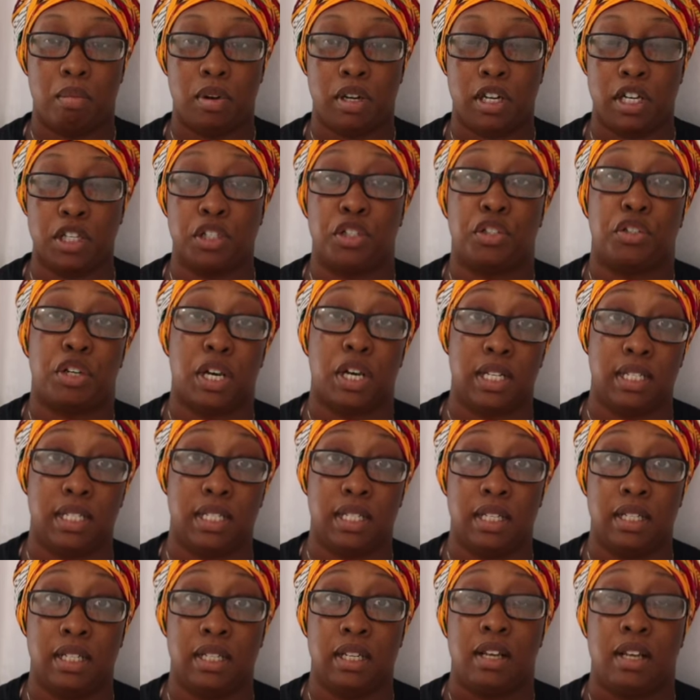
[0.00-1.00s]

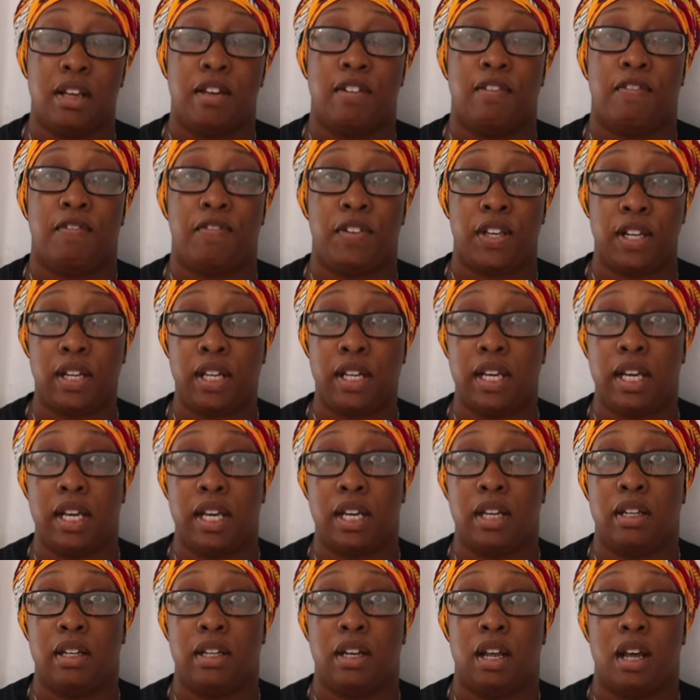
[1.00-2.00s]
constructed, filling
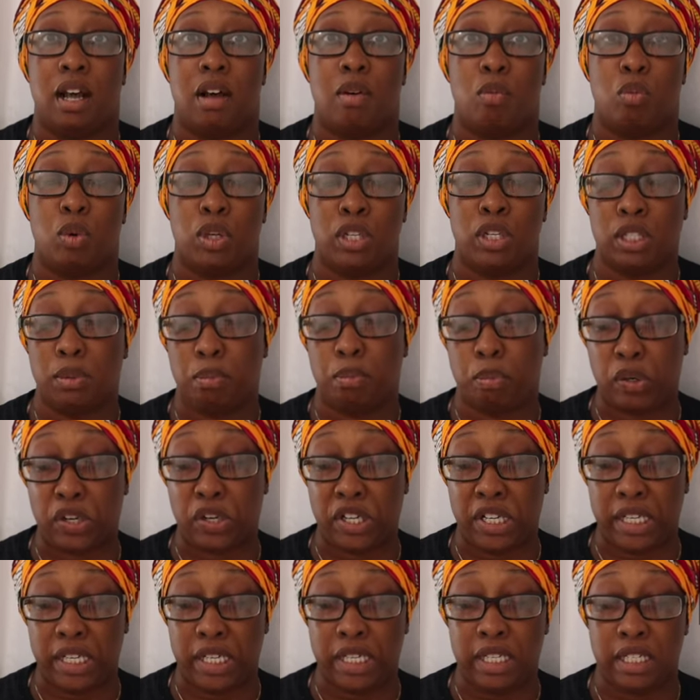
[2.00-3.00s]
it was
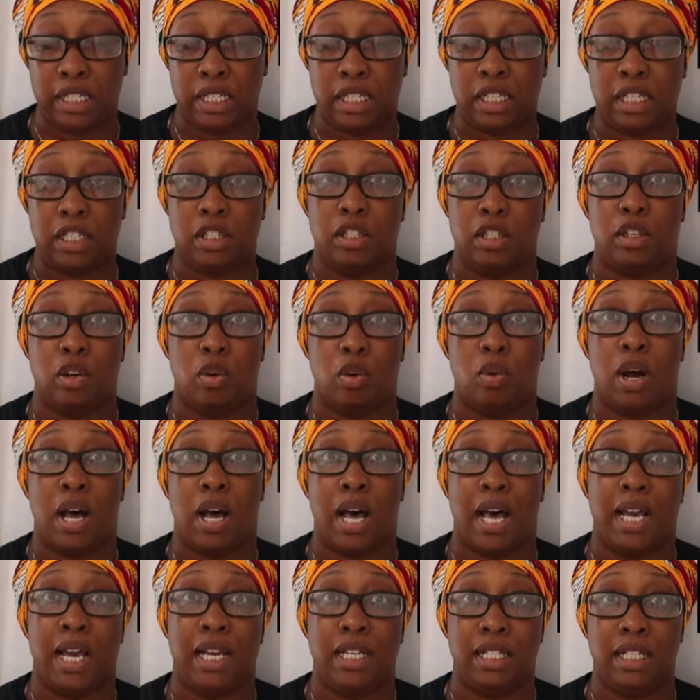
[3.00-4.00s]
pretty easy. So
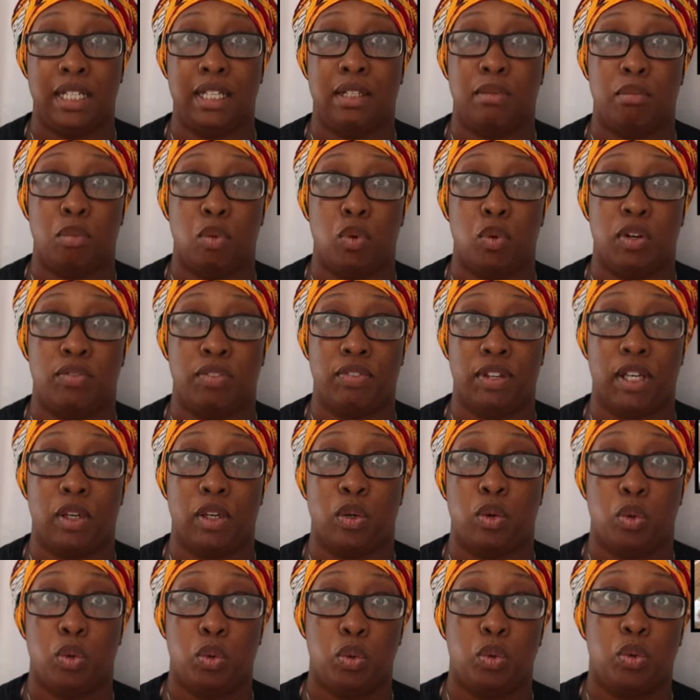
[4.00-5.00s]
I did more of a
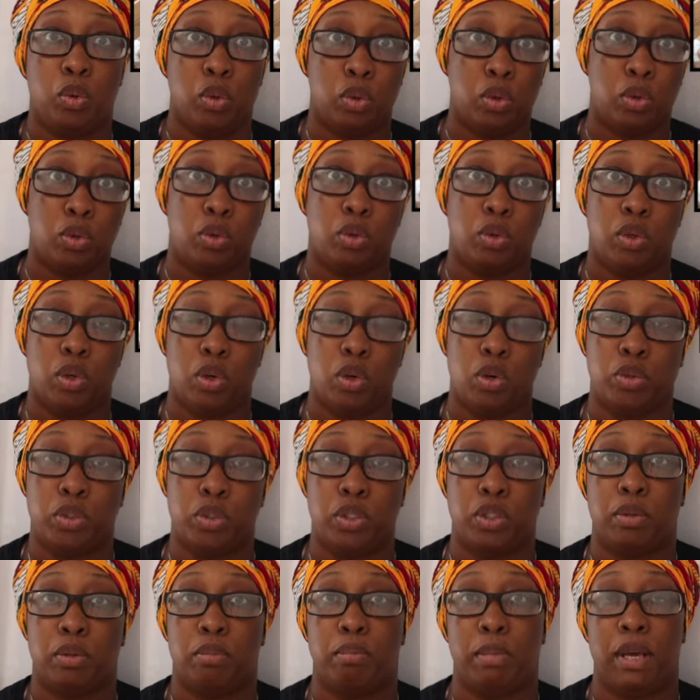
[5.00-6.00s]
Hugel
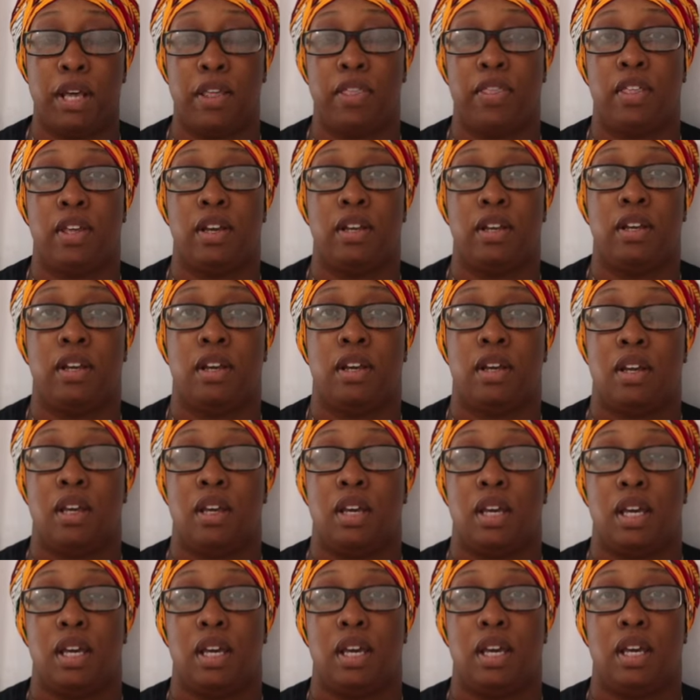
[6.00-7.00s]
Coulter method
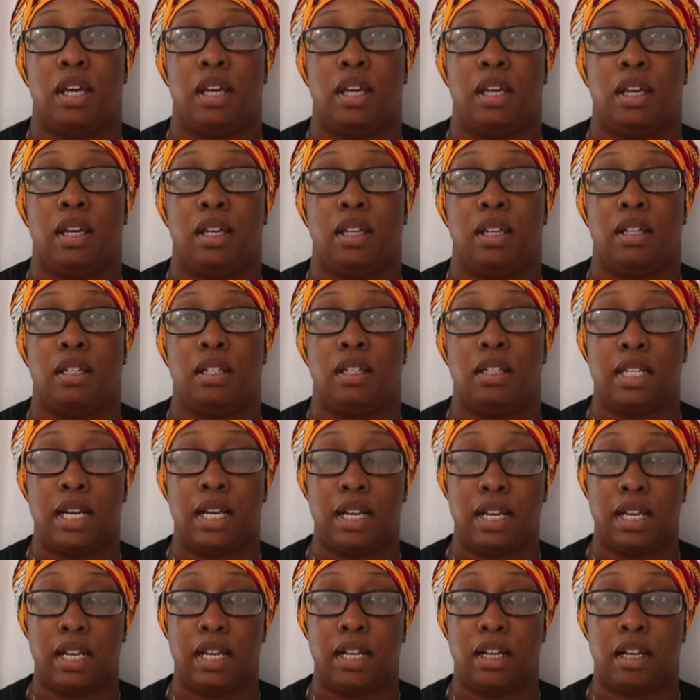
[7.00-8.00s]
in
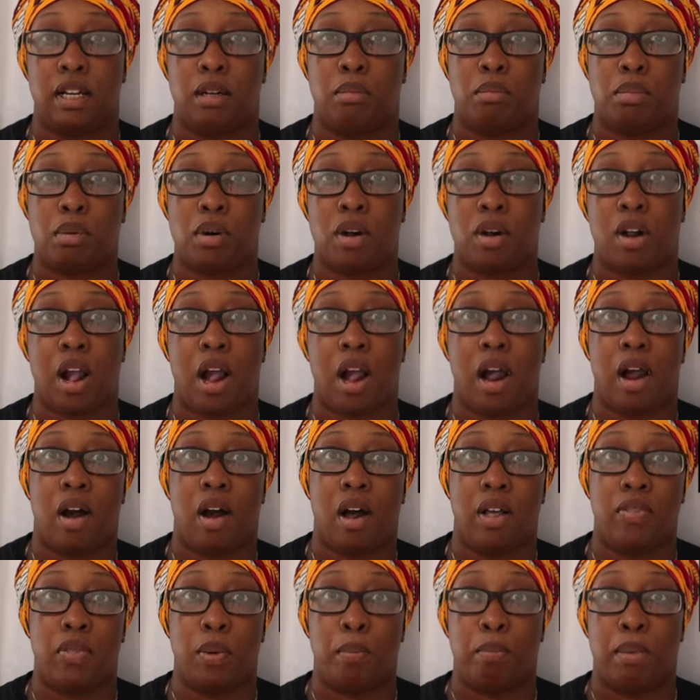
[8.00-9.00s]
setting it up.
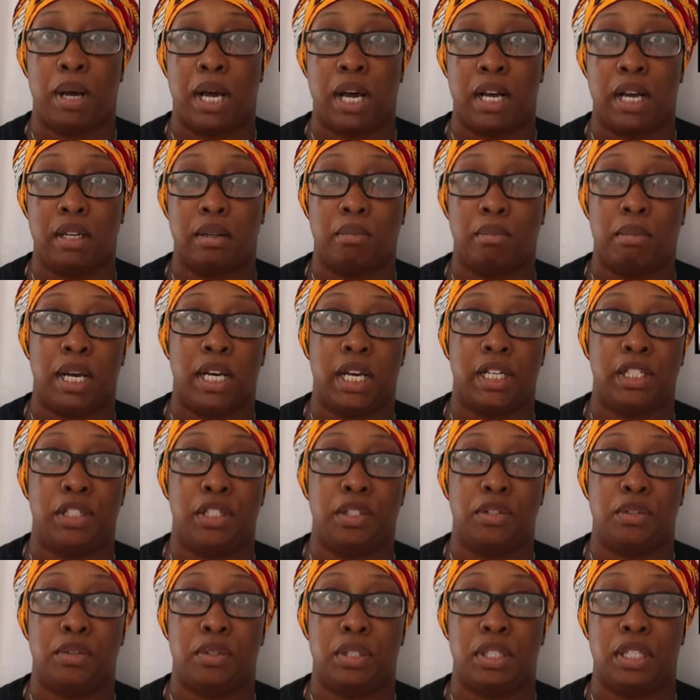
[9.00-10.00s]
On the bottom, I
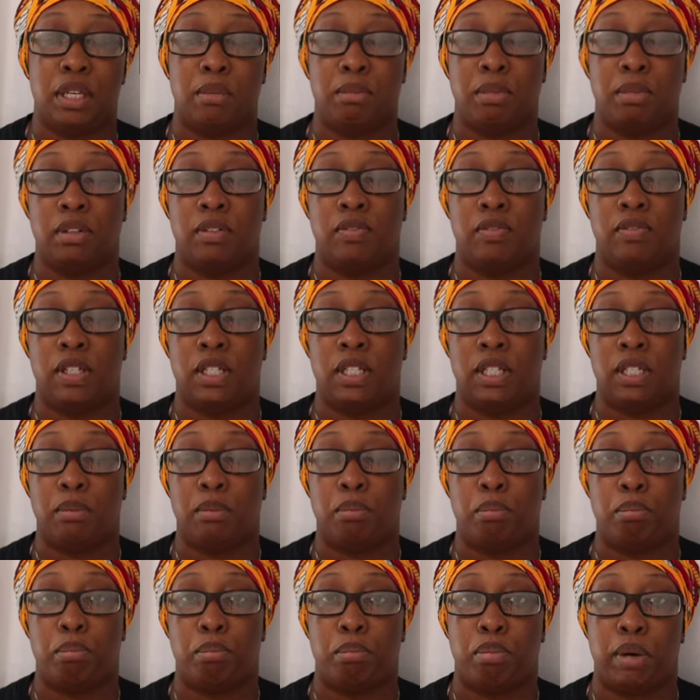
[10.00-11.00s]
used some of the
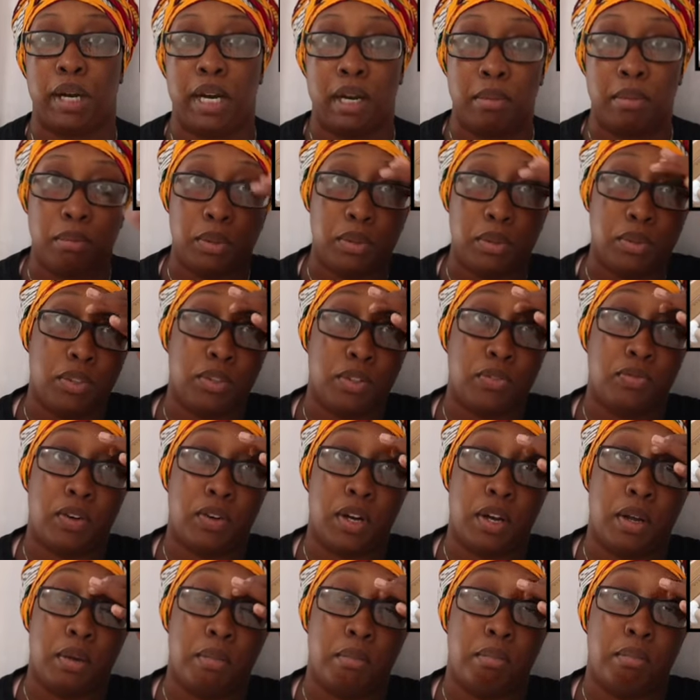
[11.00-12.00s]
brambles
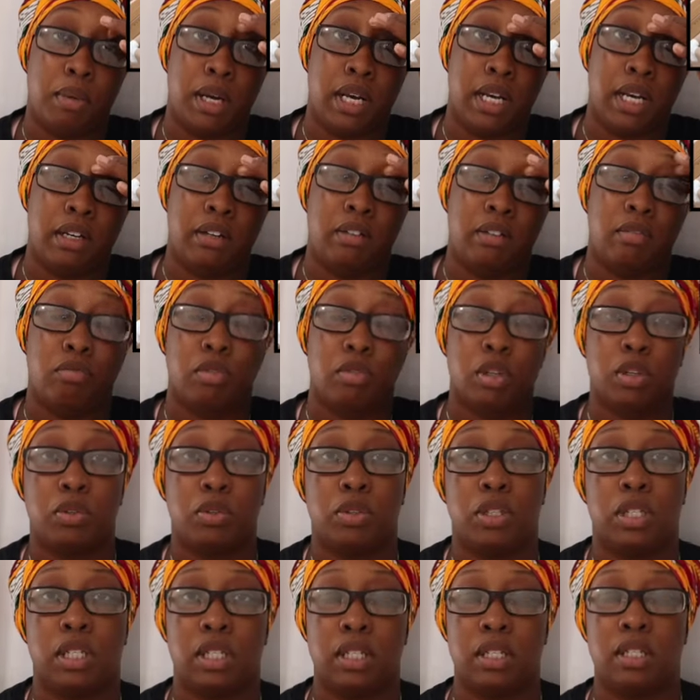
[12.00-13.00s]
from my
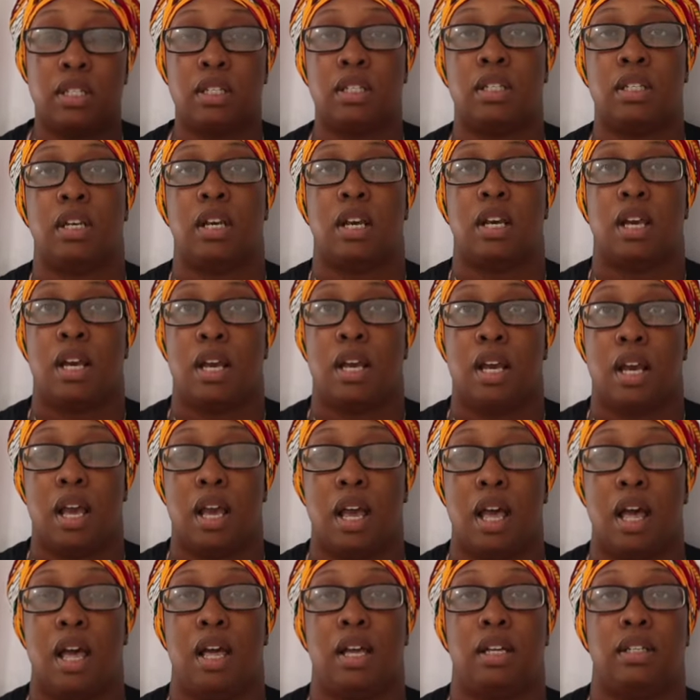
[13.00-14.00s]
roses,
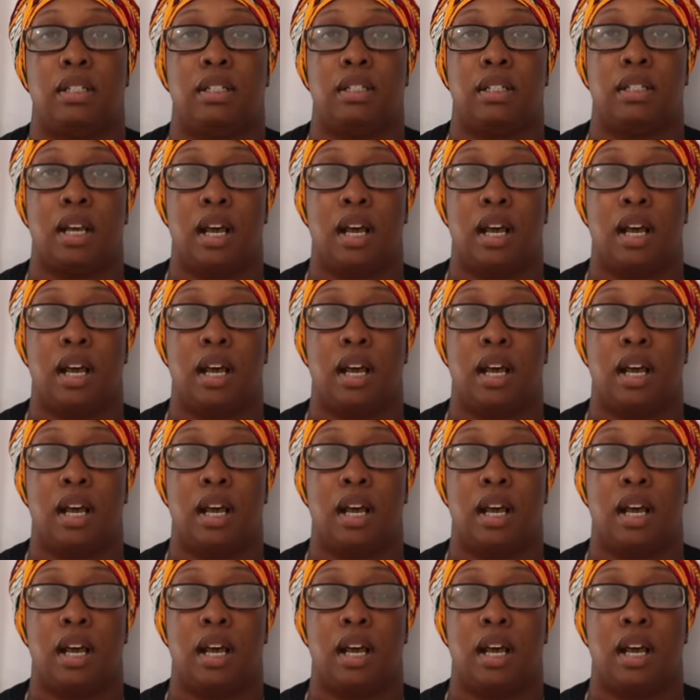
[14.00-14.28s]
and